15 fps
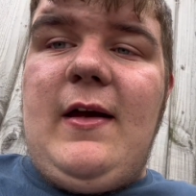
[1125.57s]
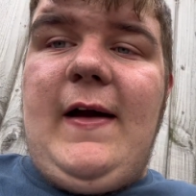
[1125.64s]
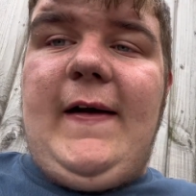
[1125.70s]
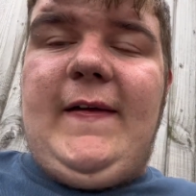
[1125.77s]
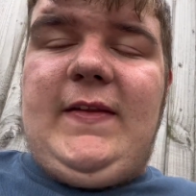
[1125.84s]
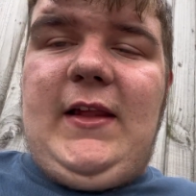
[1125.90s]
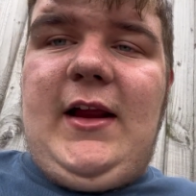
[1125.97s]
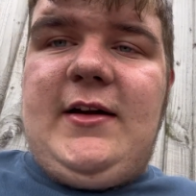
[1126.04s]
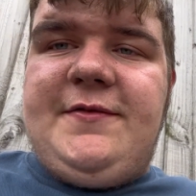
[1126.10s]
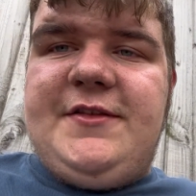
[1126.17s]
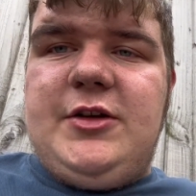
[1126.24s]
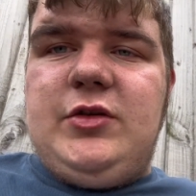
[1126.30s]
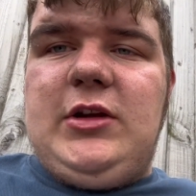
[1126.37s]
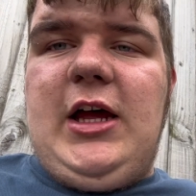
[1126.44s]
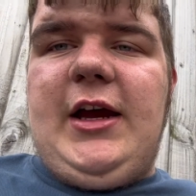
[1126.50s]
And if you
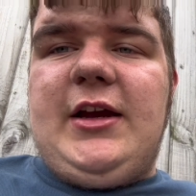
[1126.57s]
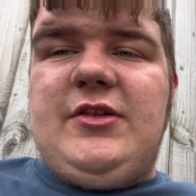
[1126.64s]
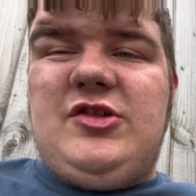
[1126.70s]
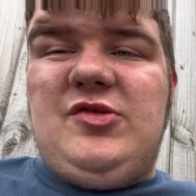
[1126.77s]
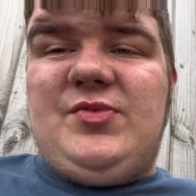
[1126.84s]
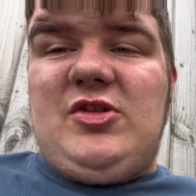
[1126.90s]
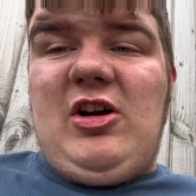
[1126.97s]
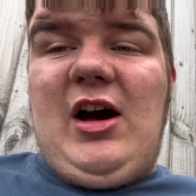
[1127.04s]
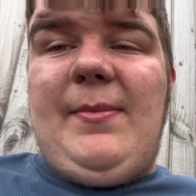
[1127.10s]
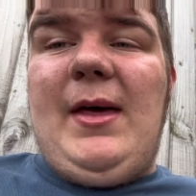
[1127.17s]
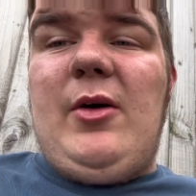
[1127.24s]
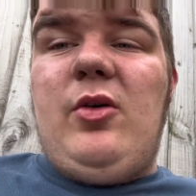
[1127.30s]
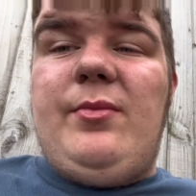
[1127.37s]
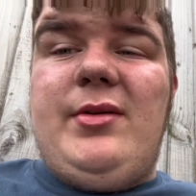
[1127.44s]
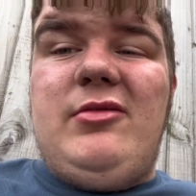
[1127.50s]
can like and subscribe,
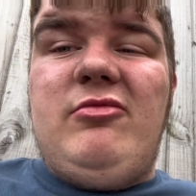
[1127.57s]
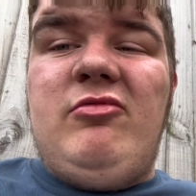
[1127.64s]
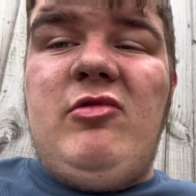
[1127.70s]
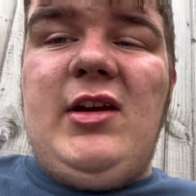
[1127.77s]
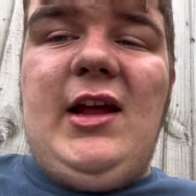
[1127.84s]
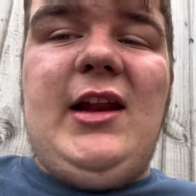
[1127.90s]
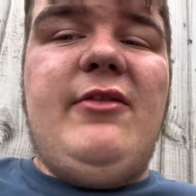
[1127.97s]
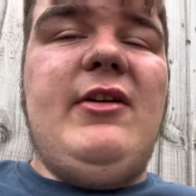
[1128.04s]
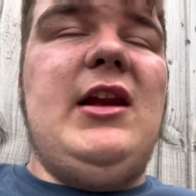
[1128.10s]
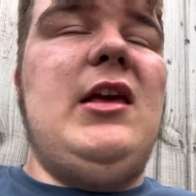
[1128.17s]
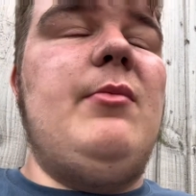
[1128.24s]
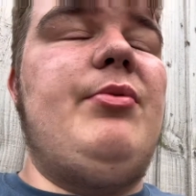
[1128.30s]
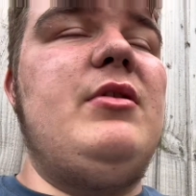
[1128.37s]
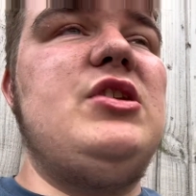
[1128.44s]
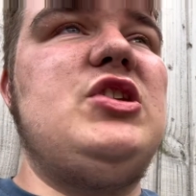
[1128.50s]
that would be really, really
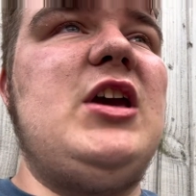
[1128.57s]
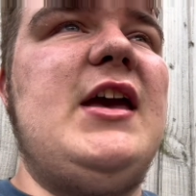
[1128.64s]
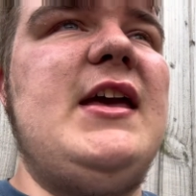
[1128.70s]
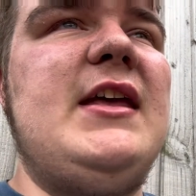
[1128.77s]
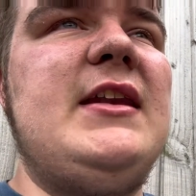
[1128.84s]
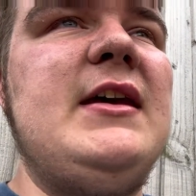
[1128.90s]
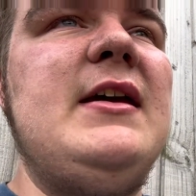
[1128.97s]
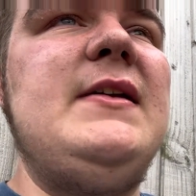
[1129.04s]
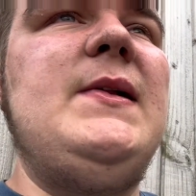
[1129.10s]
appreciated.